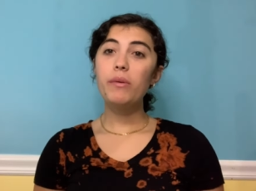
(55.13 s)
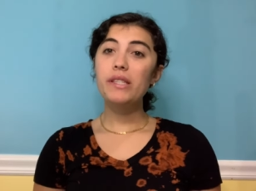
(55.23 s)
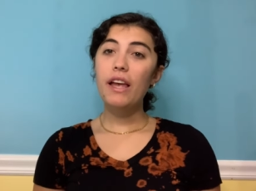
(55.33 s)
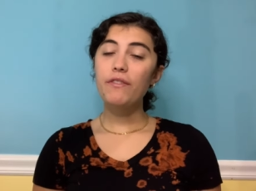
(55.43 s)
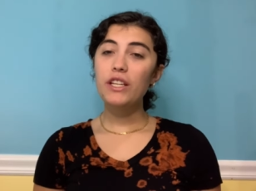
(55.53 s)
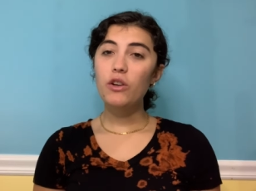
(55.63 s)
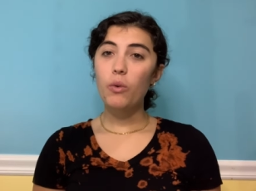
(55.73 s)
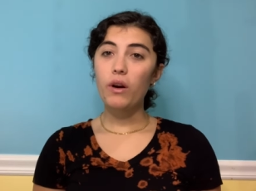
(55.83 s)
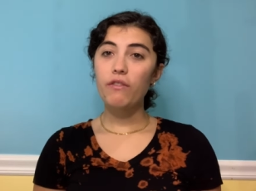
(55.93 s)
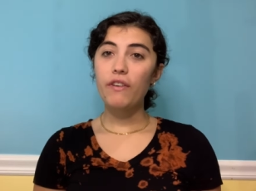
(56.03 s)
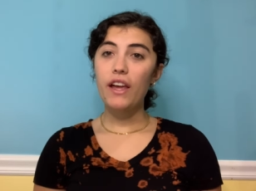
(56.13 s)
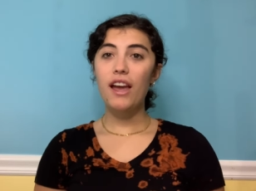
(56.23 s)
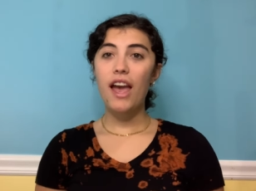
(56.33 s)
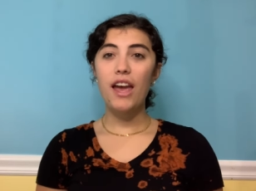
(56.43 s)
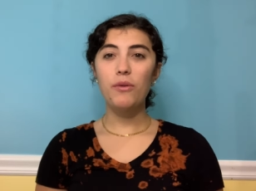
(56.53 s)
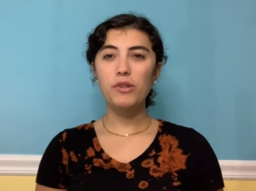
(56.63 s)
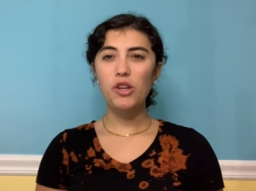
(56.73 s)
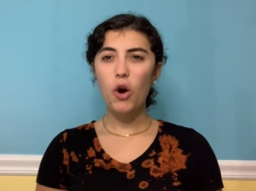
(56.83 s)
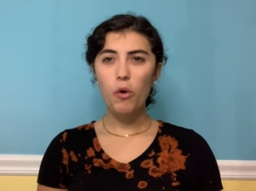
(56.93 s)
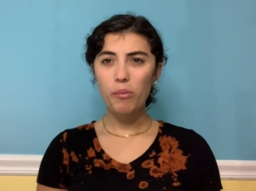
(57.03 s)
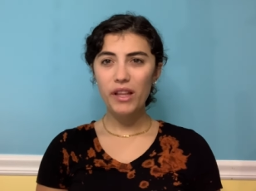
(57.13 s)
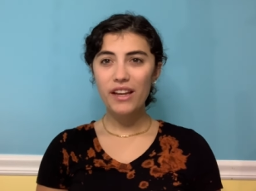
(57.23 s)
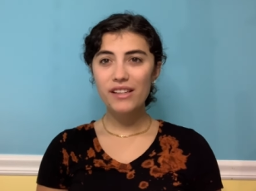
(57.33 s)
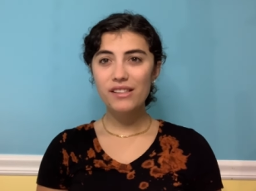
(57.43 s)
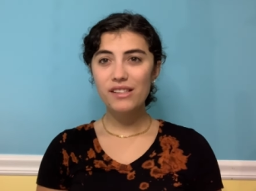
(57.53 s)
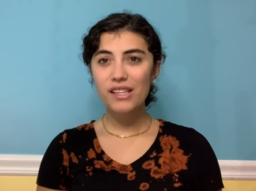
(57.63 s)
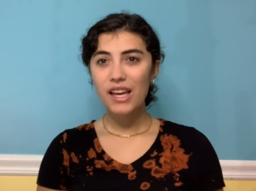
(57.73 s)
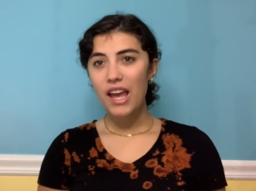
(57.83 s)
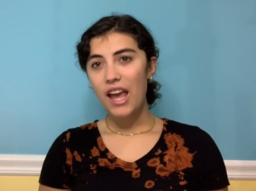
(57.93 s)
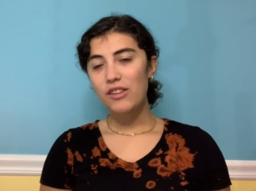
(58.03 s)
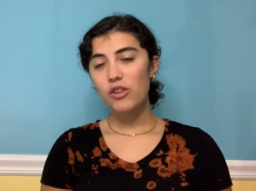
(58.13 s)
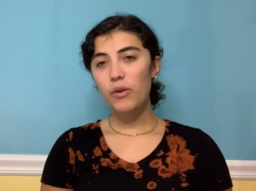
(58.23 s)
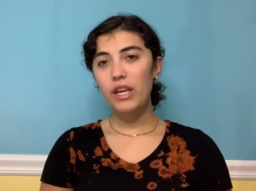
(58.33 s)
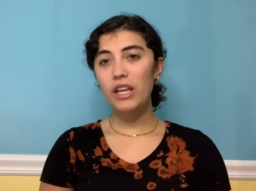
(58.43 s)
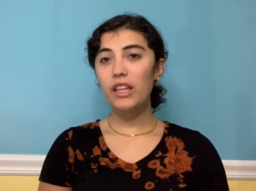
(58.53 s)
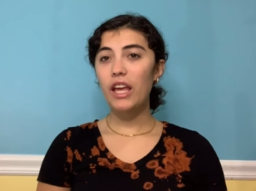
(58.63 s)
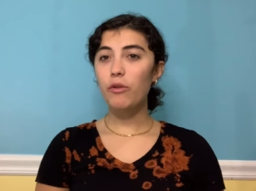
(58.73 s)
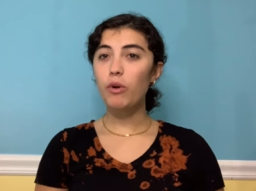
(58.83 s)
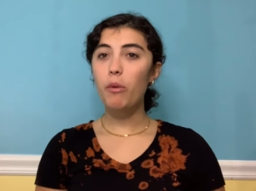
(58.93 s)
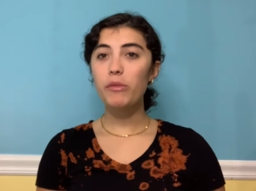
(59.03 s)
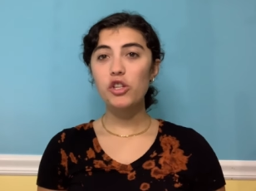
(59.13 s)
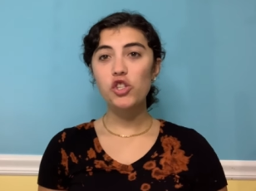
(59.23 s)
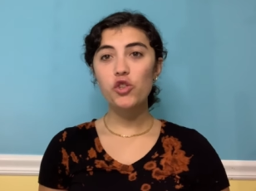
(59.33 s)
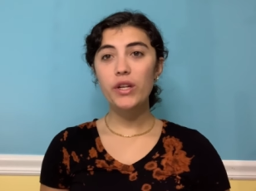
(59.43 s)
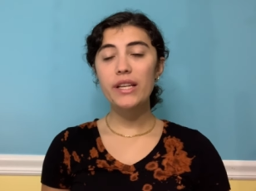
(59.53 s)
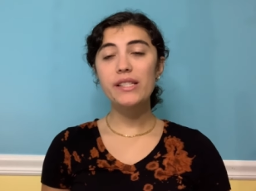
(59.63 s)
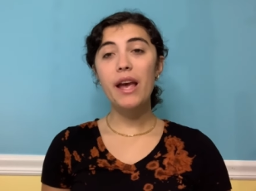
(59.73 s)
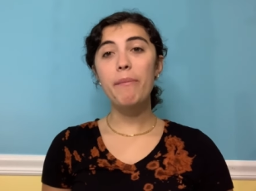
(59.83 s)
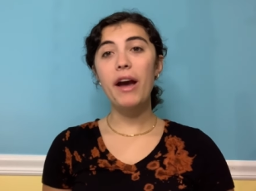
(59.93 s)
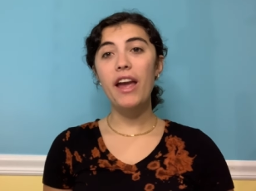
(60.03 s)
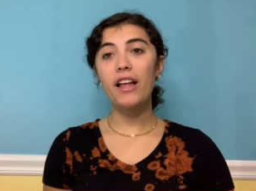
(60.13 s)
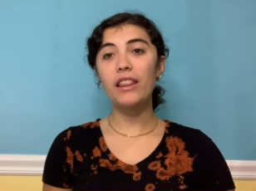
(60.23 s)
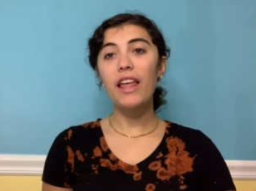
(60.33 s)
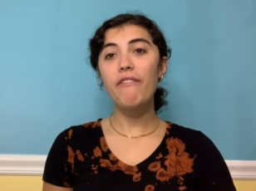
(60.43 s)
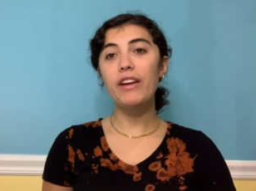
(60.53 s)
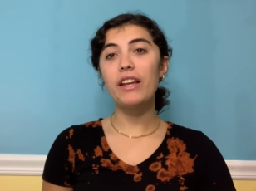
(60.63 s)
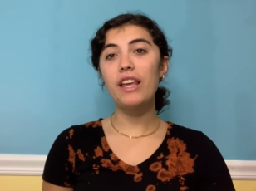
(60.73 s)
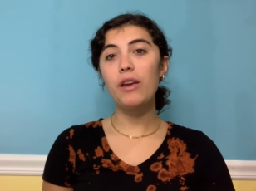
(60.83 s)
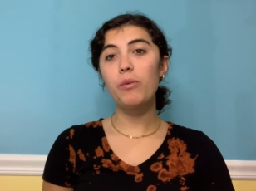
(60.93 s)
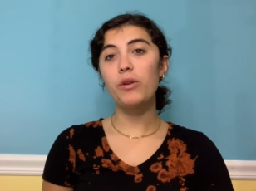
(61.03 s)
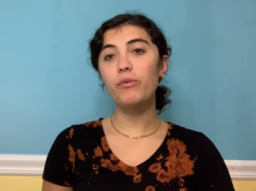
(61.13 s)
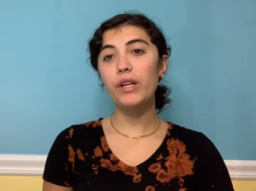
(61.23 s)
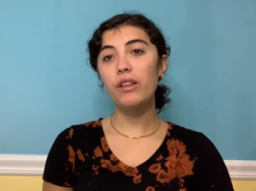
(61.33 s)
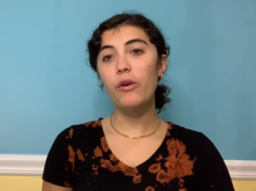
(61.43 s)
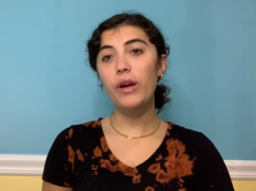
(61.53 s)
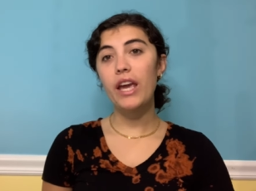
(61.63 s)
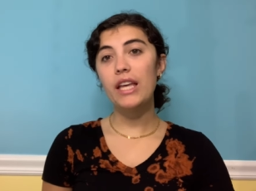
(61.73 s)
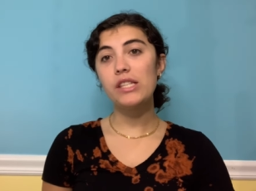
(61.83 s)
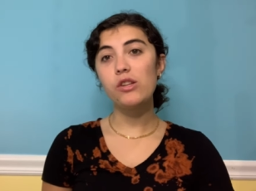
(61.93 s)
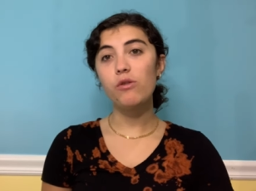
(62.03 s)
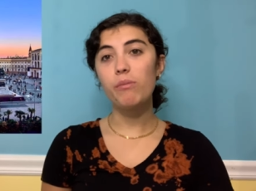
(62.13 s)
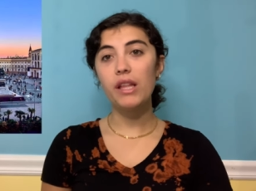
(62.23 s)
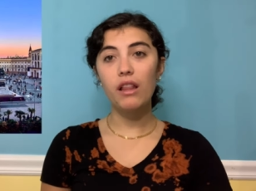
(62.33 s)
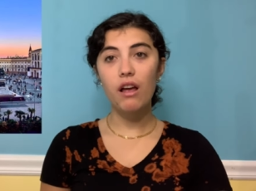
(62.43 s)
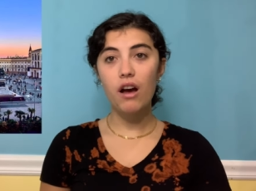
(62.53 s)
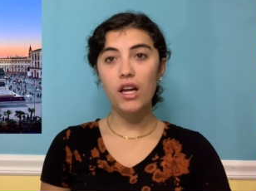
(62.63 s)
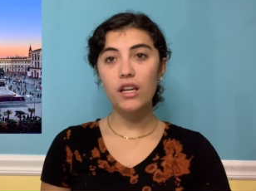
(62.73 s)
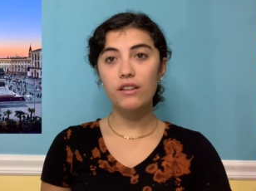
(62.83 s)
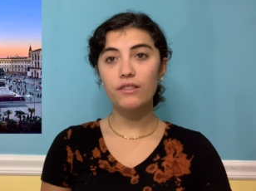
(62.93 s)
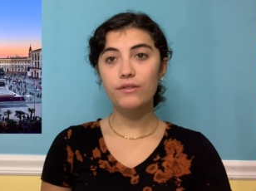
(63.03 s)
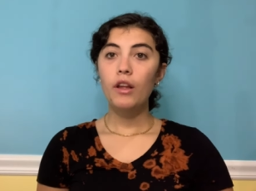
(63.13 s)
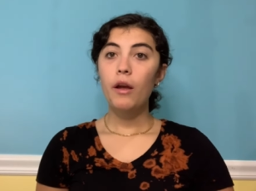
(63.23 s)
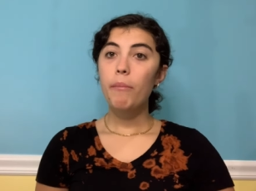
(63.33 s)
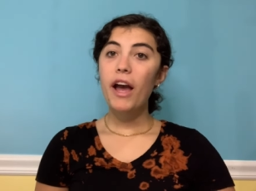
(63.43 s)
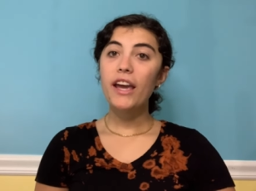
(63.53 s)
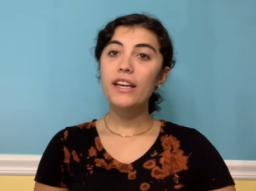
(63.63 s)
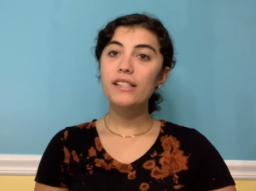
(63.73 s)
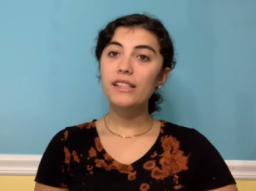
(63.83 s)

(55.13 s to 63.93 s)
was left an orphan and was homeless. So he like roamed the streets and by 11 he would relocate to Milan. By his